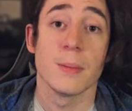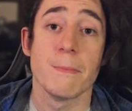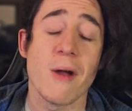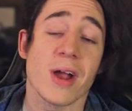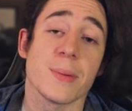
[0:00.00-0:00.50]
My
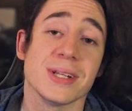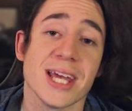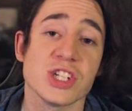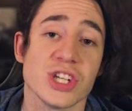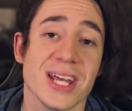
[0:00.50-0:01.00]

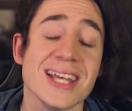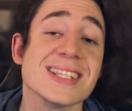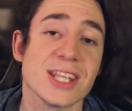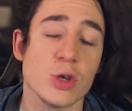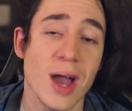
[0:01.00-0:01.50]
recommendation is that
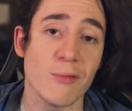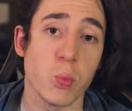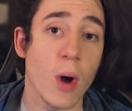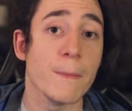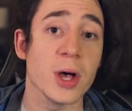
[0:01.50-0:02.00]
you have
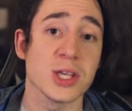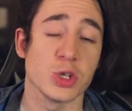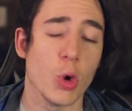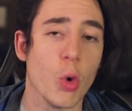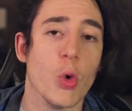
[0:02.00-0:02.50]
one person
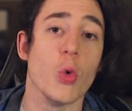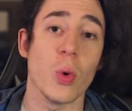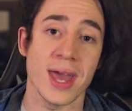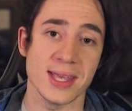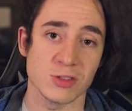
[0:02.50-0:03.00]

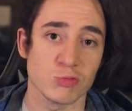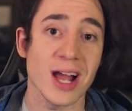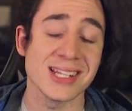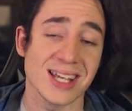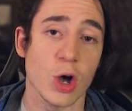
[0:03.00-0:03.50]
always
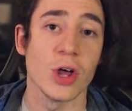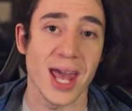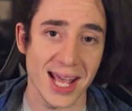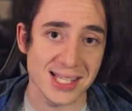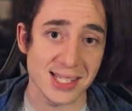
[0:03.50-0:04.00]
ratting on
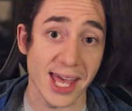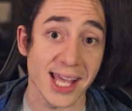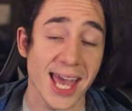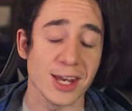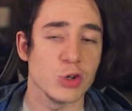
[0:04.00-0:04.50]
A site.
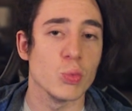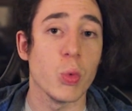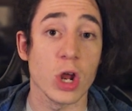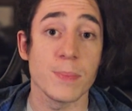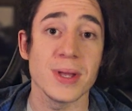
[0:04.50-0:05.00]
Again, you want
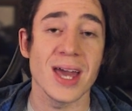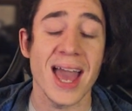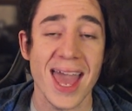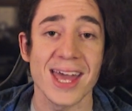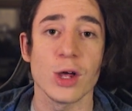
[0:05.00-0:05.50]
to be
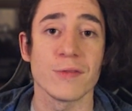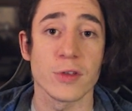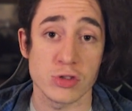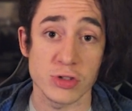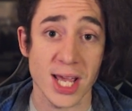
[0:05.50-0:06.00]
ahead of those
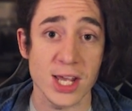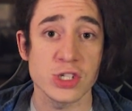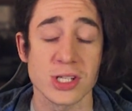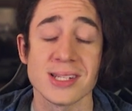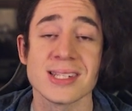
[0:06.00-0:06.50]

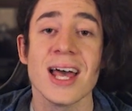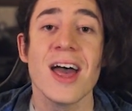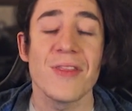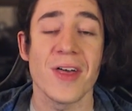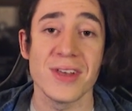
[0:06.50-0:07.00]
rotations
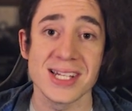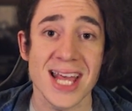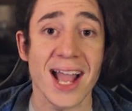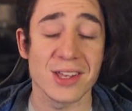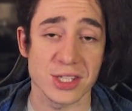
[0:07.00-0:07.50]
that the
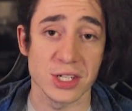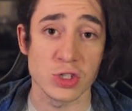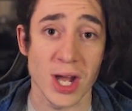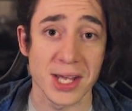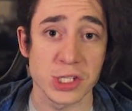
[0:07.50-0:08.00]
attacker is going to
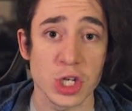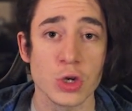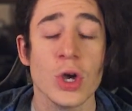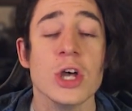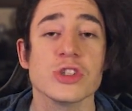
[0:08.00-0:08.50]
try and do.
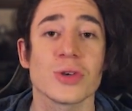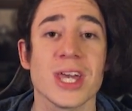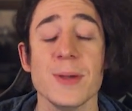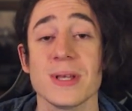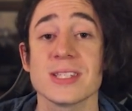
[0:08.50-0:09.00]
So
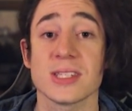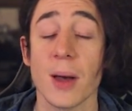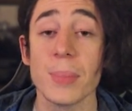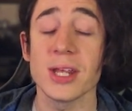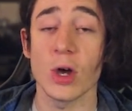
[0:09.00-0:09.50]
keeping
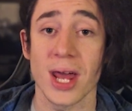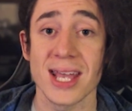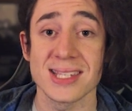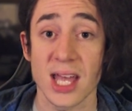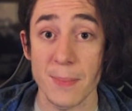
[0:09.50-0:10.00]
somebody on A
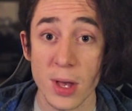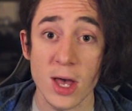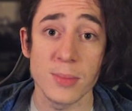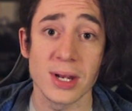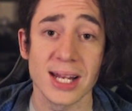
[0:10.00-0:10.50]
site
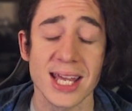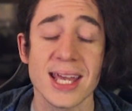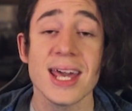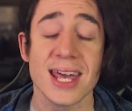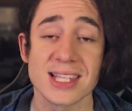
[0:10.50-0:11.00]
permanently
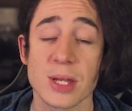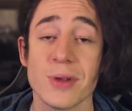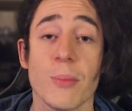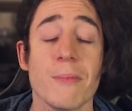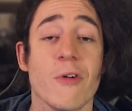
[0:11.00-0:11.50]
is going to be
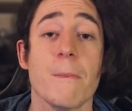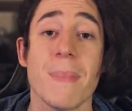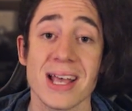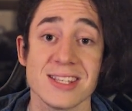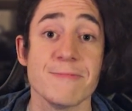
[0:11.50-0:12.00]
of a
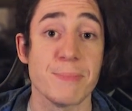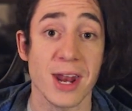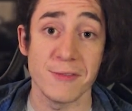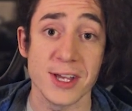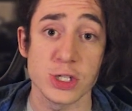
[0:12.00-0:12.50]
massive
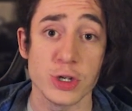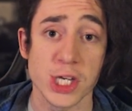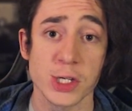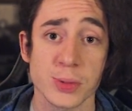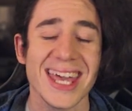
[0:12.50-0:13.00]
benefit to you.
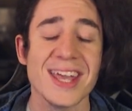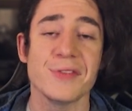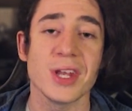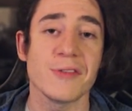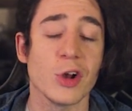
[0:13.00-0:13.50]
Even
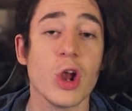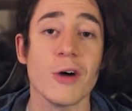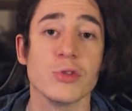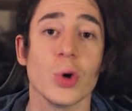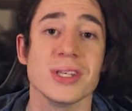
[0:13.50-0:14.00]
if a lot of
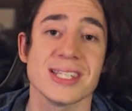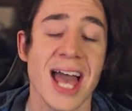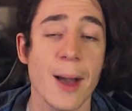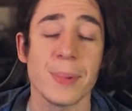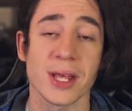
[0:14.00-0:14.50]
noise is
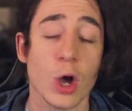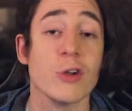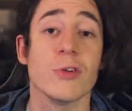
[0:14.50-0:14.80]
happening over